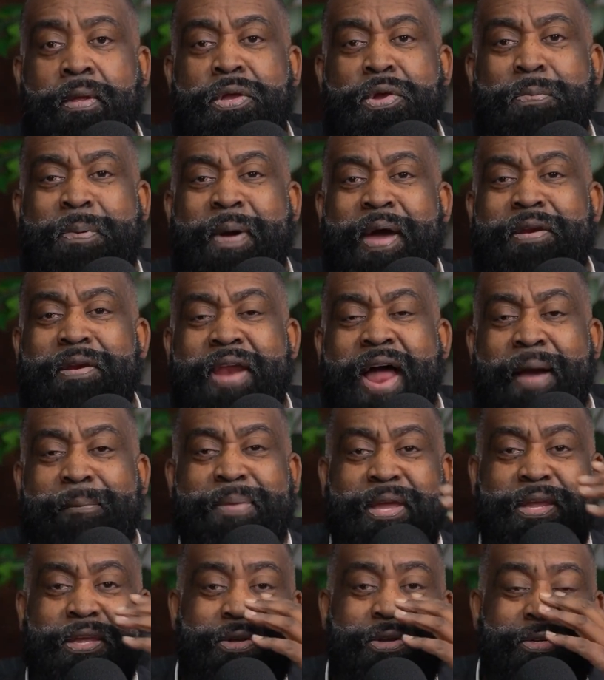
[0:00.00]
You better
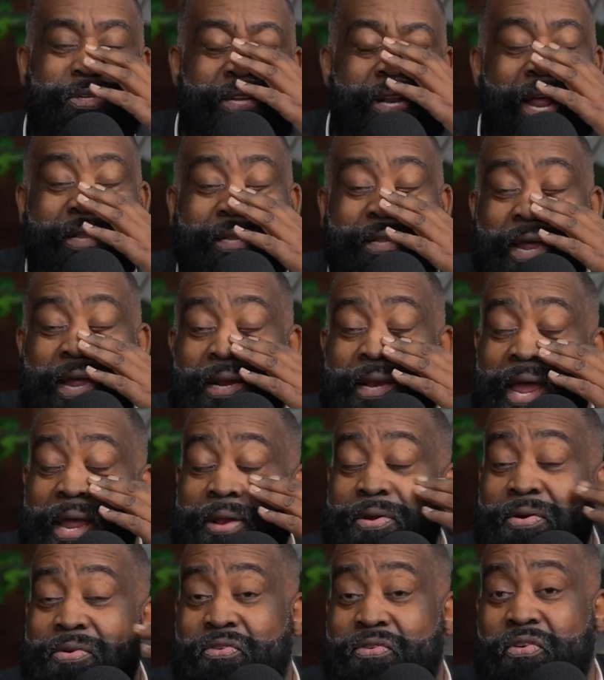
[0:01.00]
not be using that thing
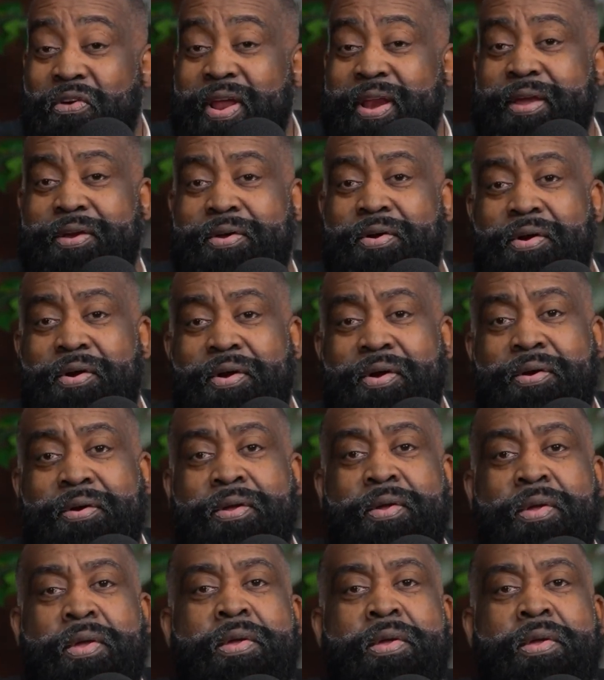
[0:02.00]
like no credit card.